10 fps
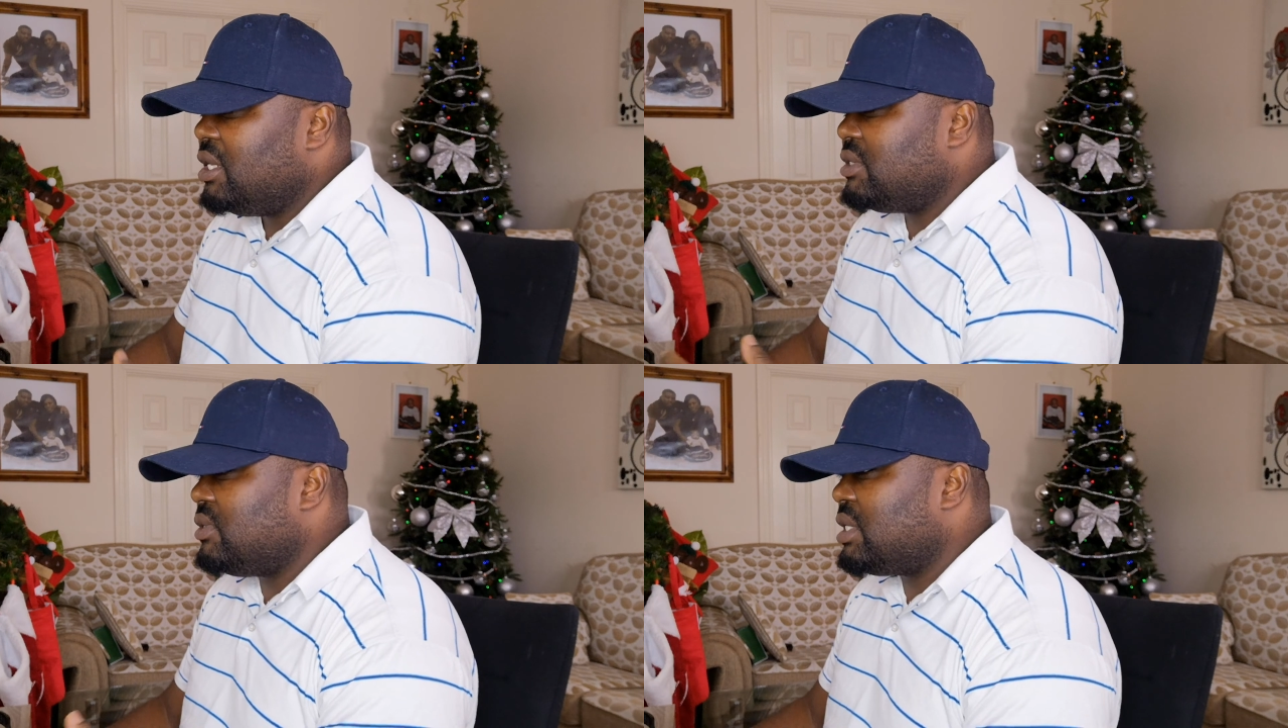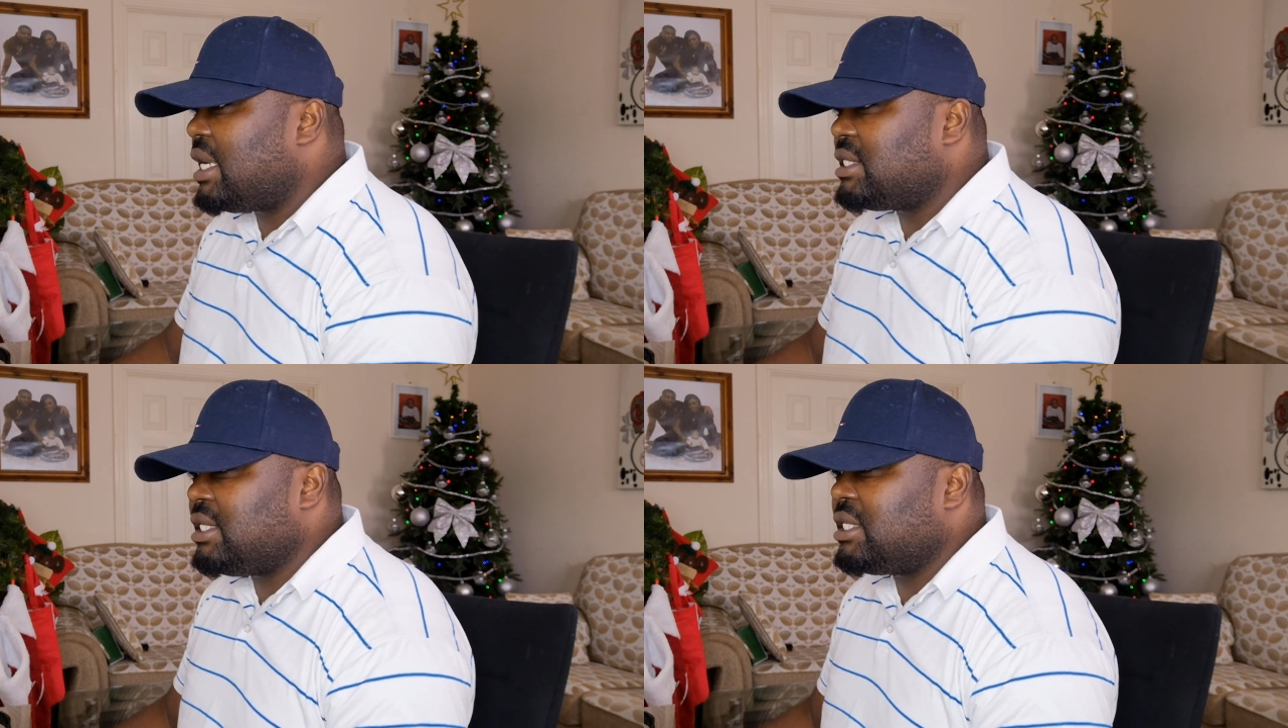So
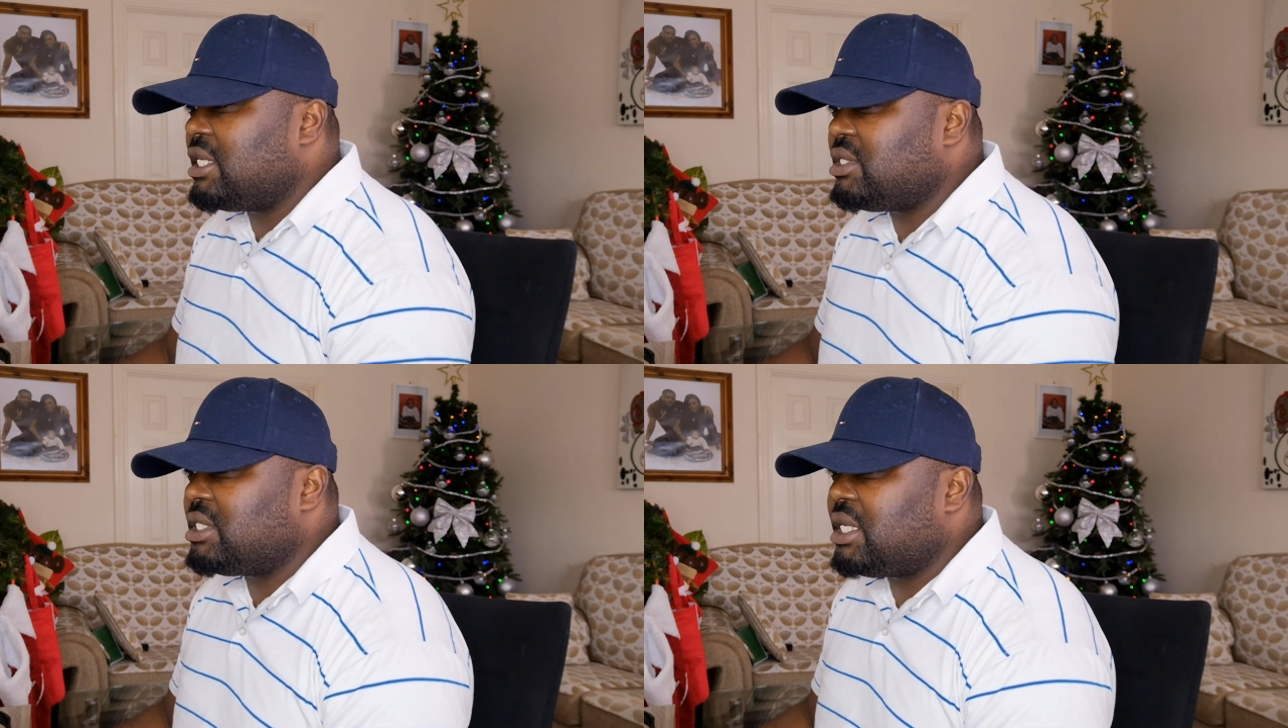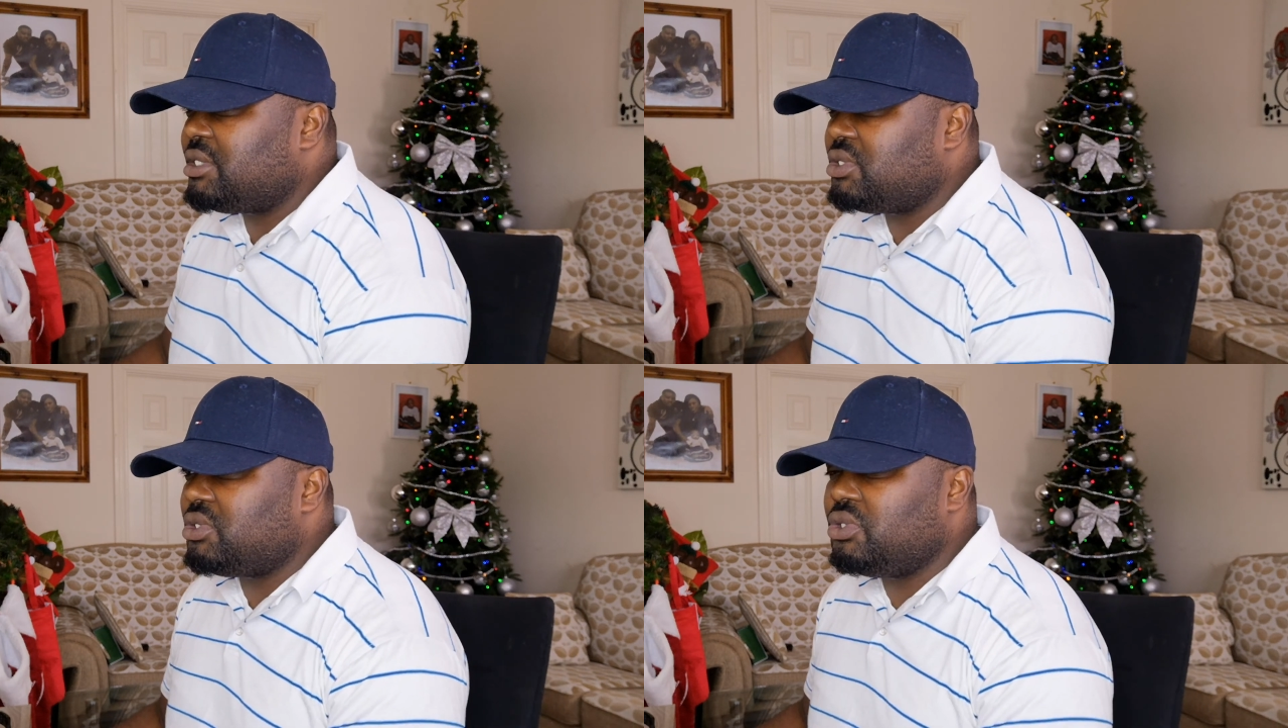that's it. I just said I
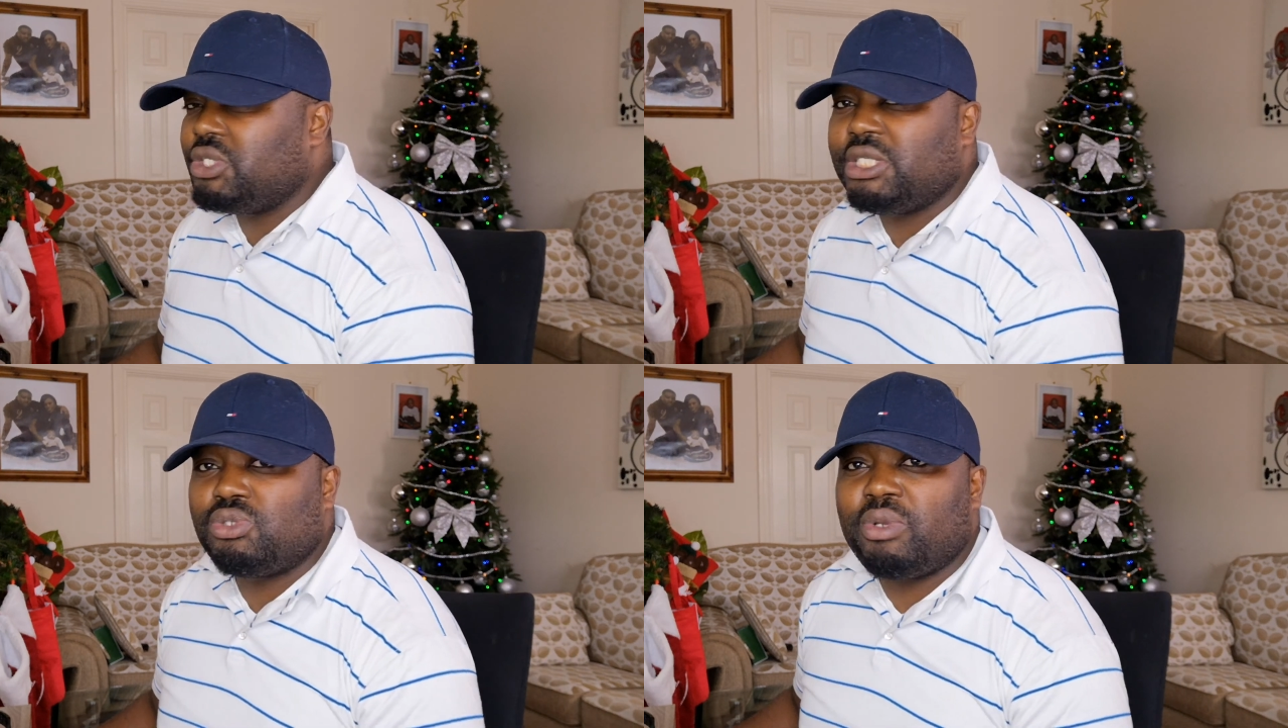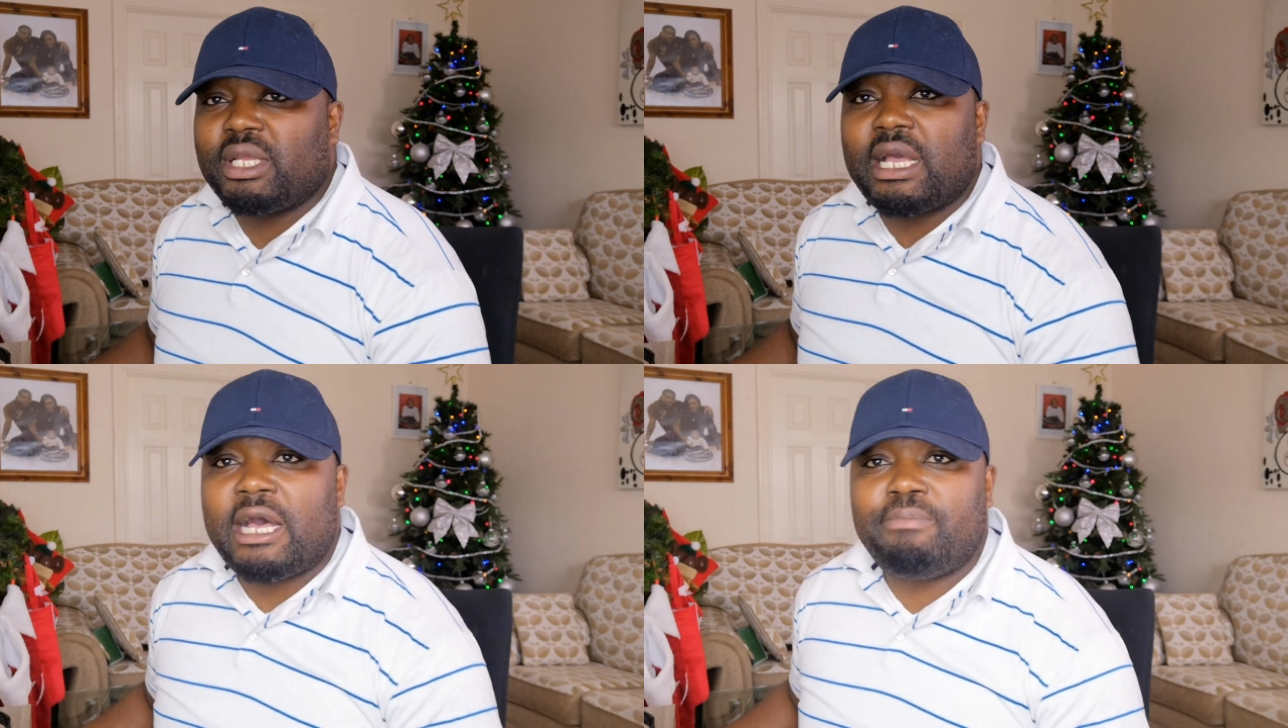should show you this
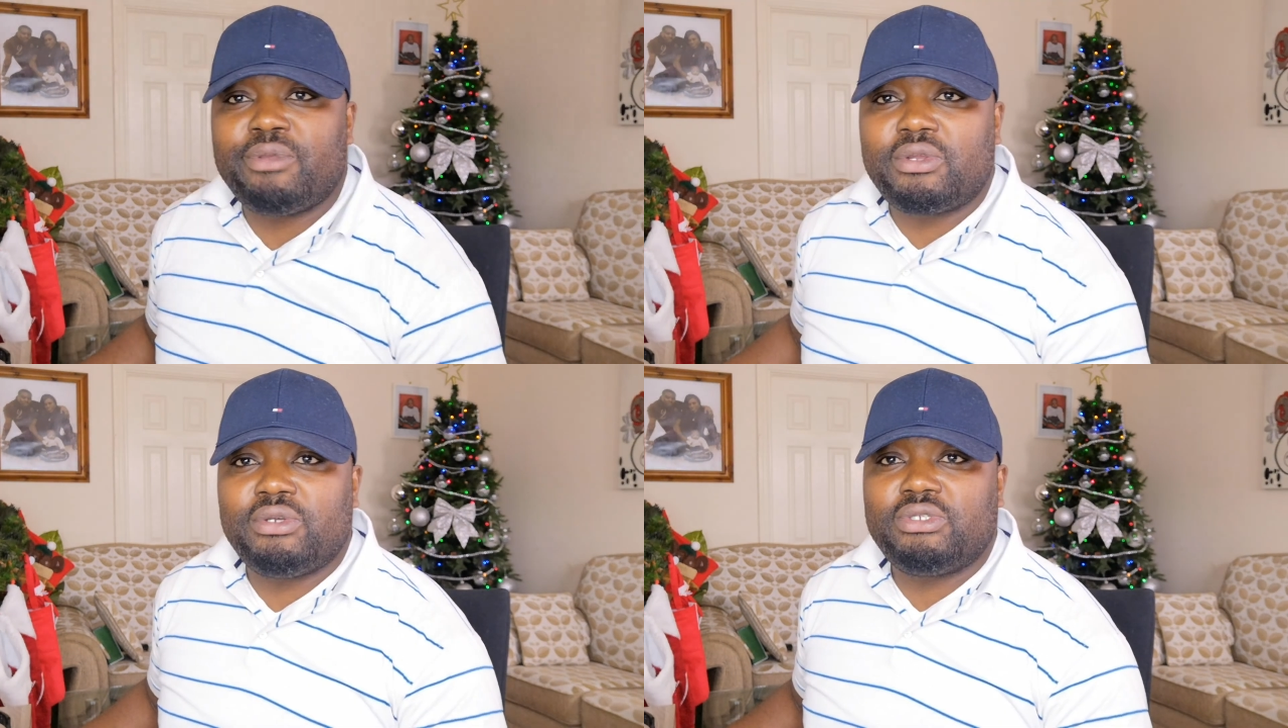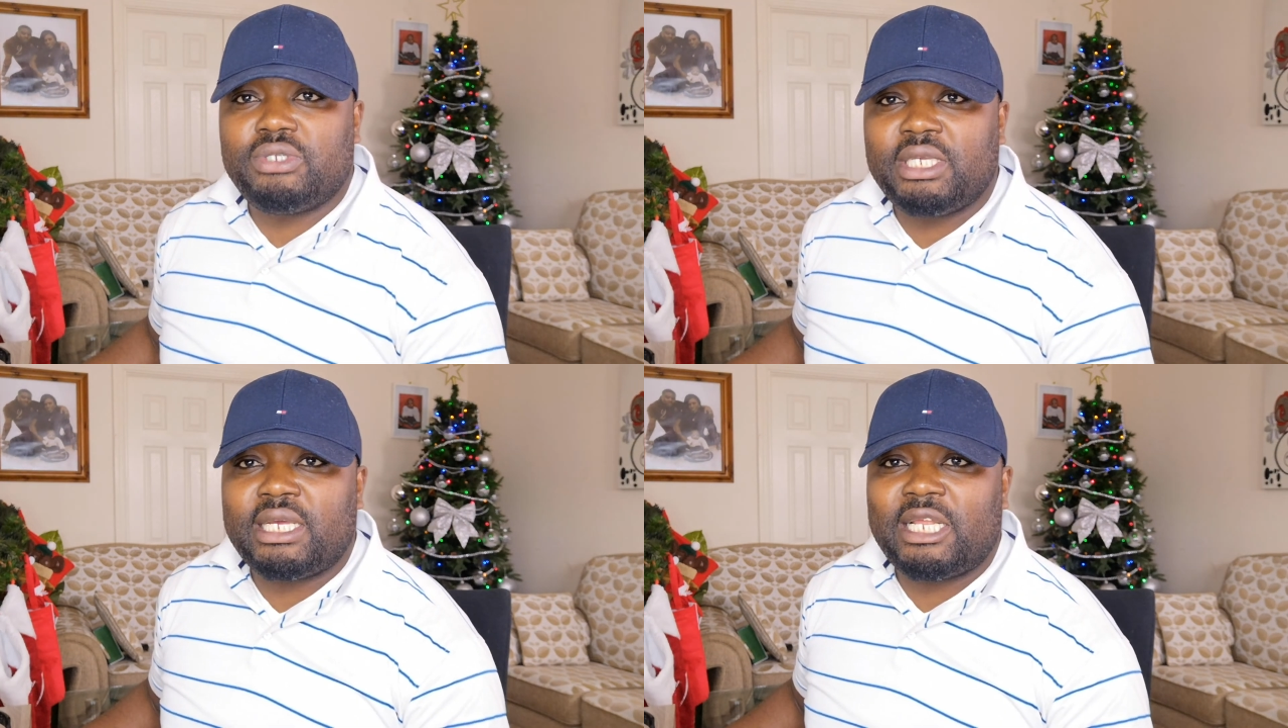quick app because
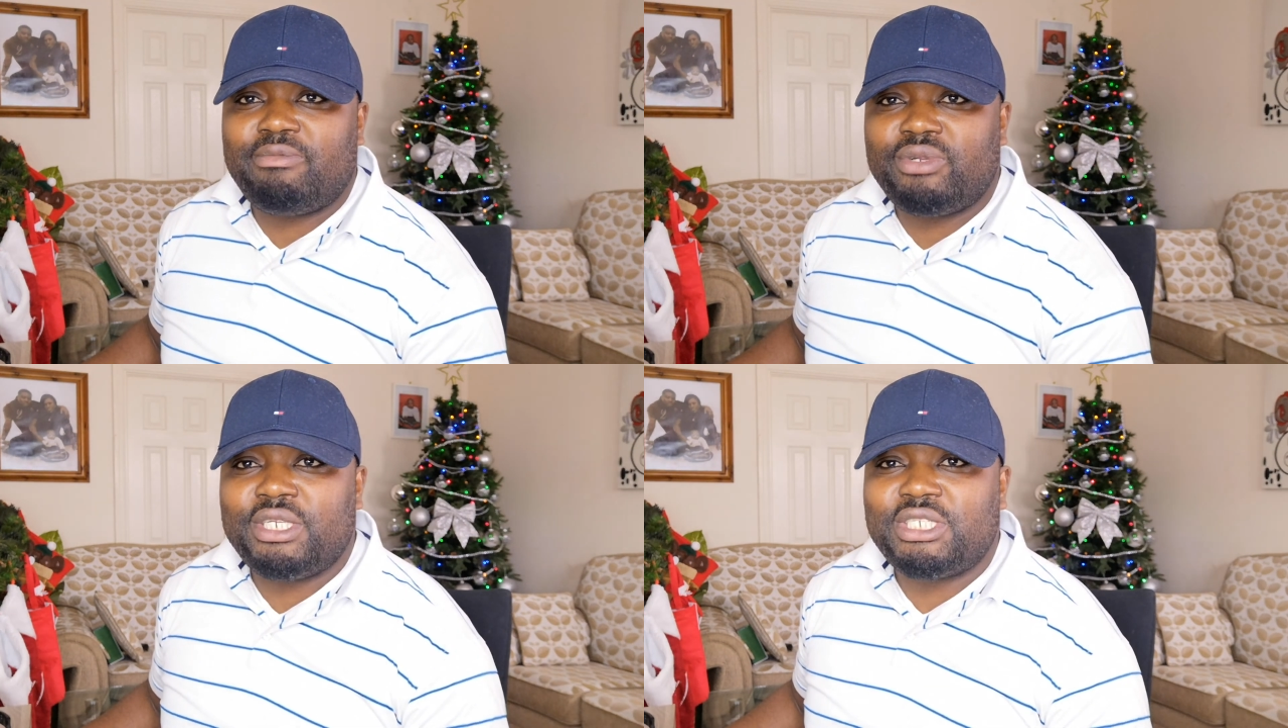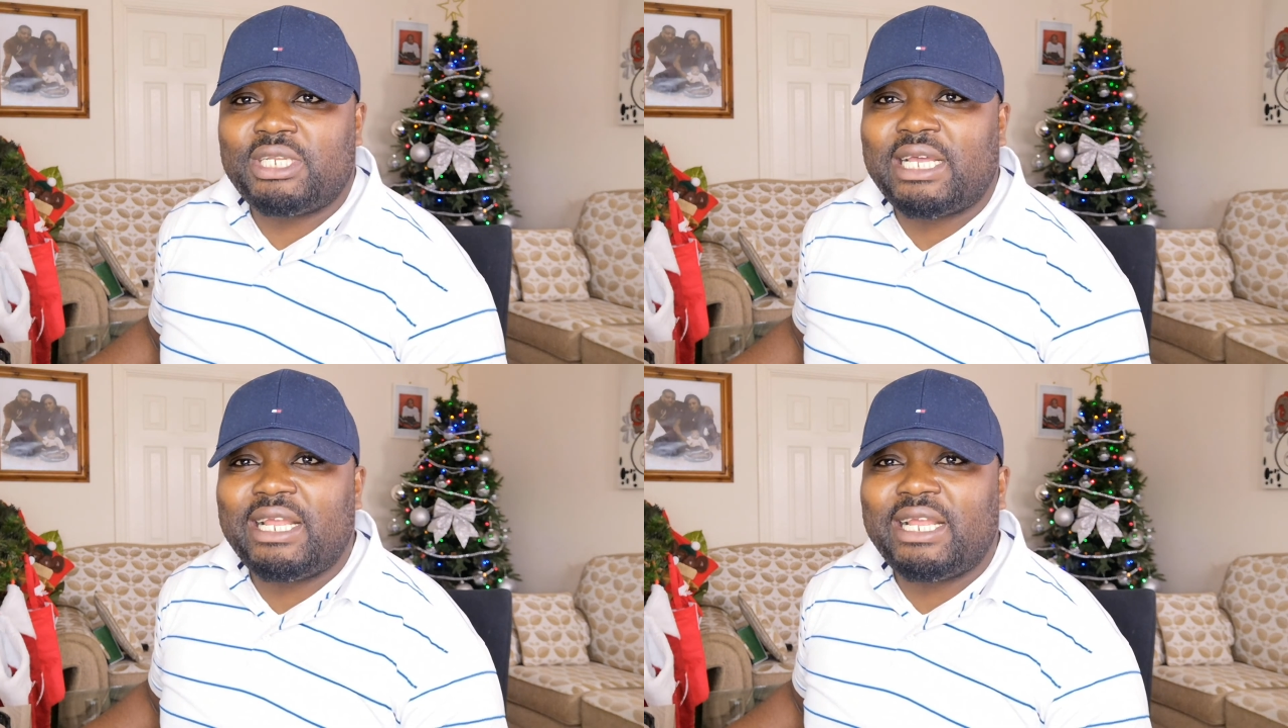you need an ammunition,